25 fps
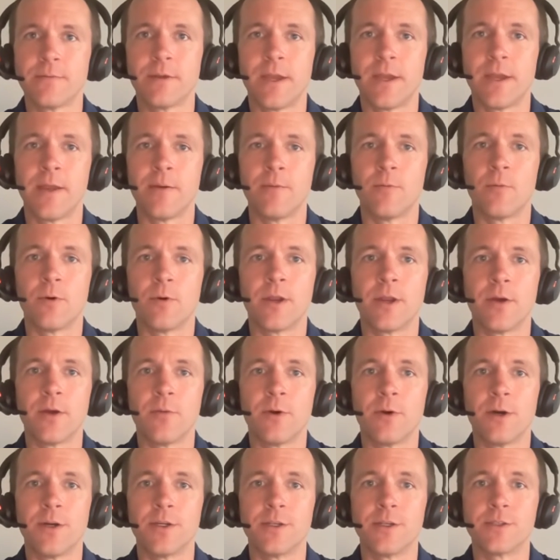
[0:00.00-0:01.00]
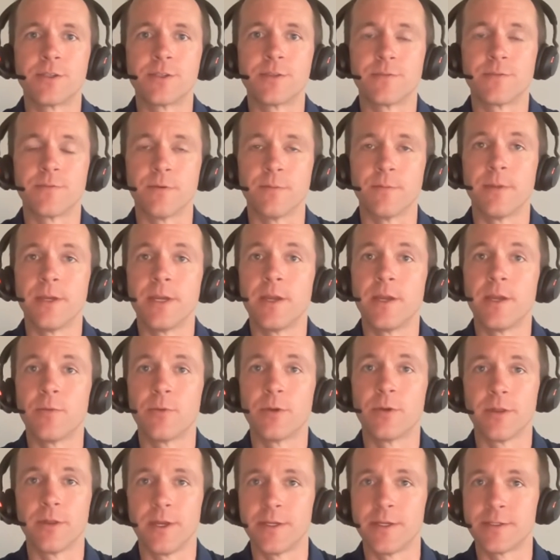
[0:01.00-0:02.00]
And what it was for me
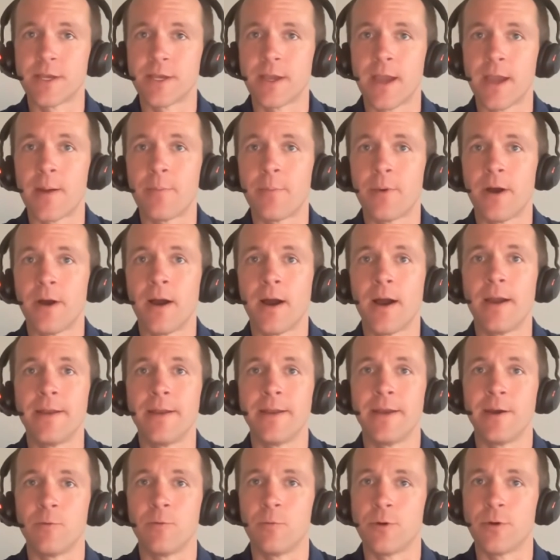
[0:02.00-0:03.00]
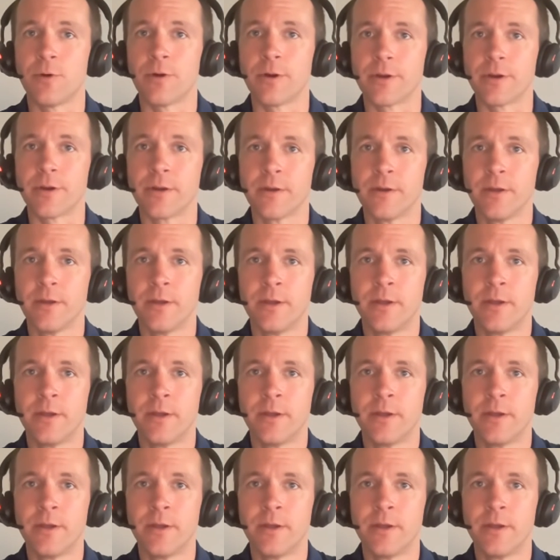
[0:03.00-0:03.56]
really is I got behind at work.